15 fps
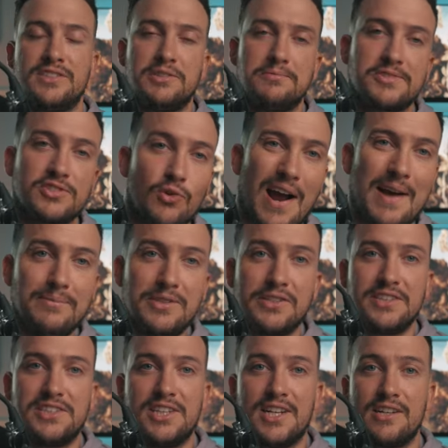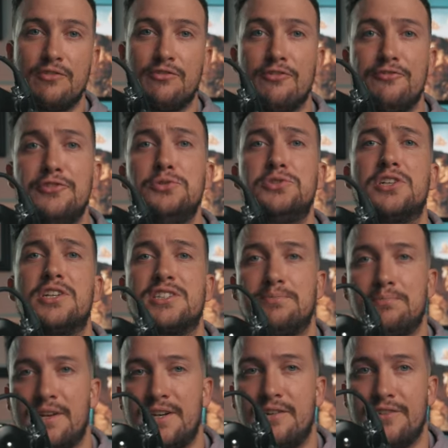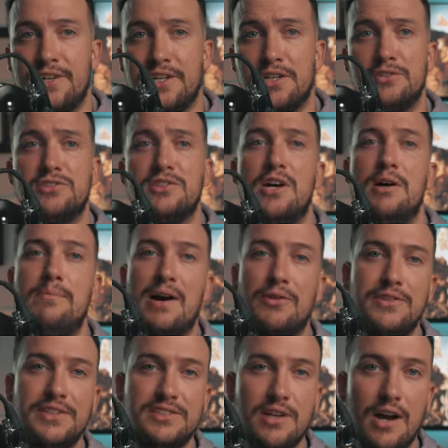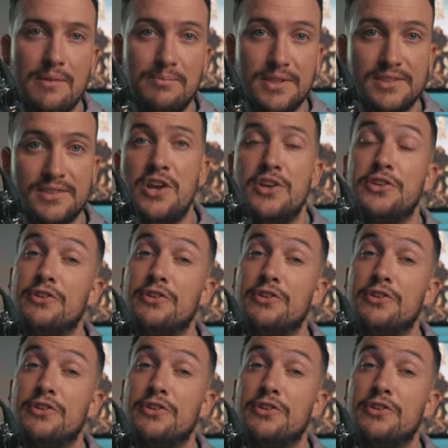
Subscribe to the channel for future explainer videos about these topics.